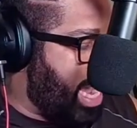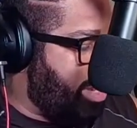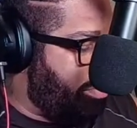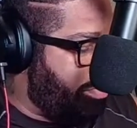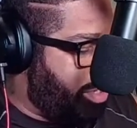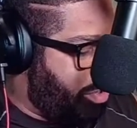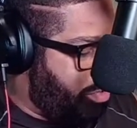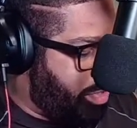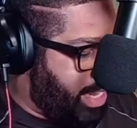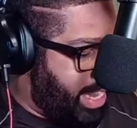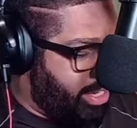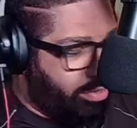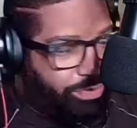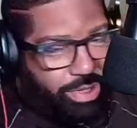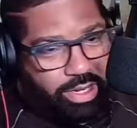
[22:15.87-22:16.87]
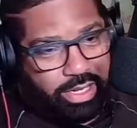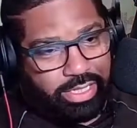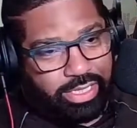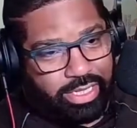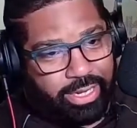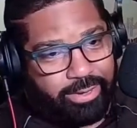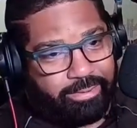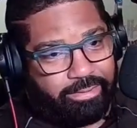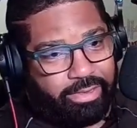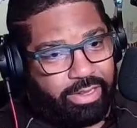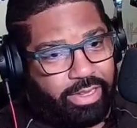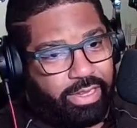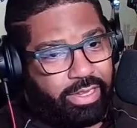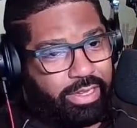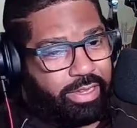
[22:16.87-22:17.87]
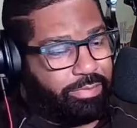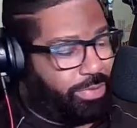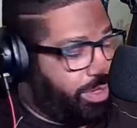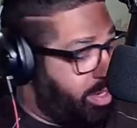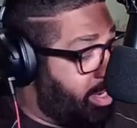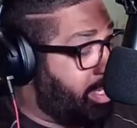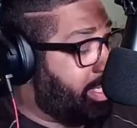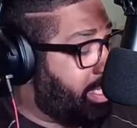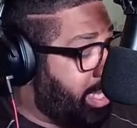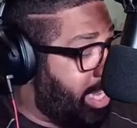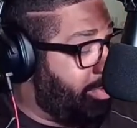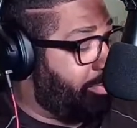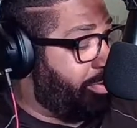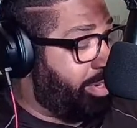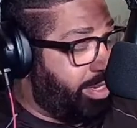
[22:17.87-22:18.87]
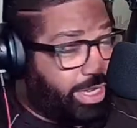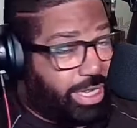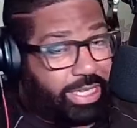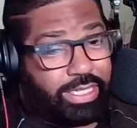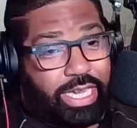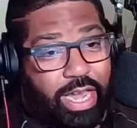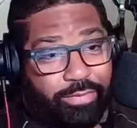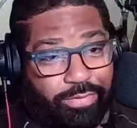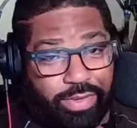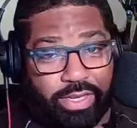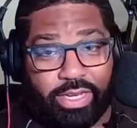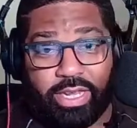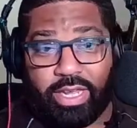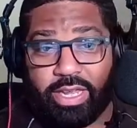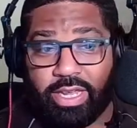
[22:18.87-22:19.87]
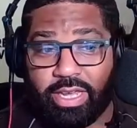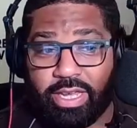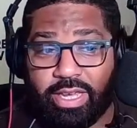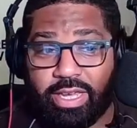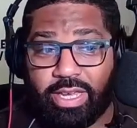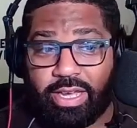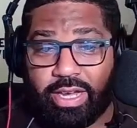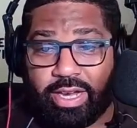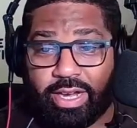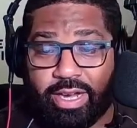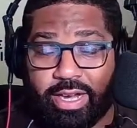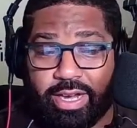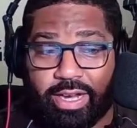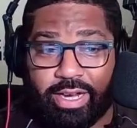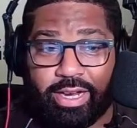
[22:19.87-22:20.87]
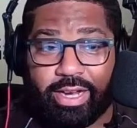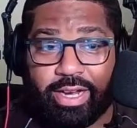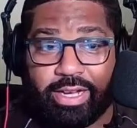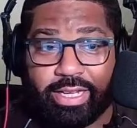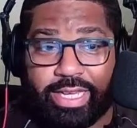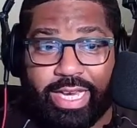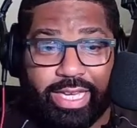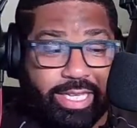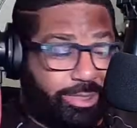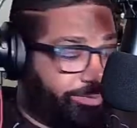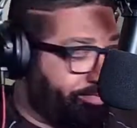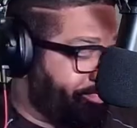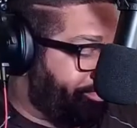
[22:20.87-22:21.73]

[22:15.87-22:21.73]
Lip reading: I don't know who can handle Beyonce. Beyonce would definitely kill it.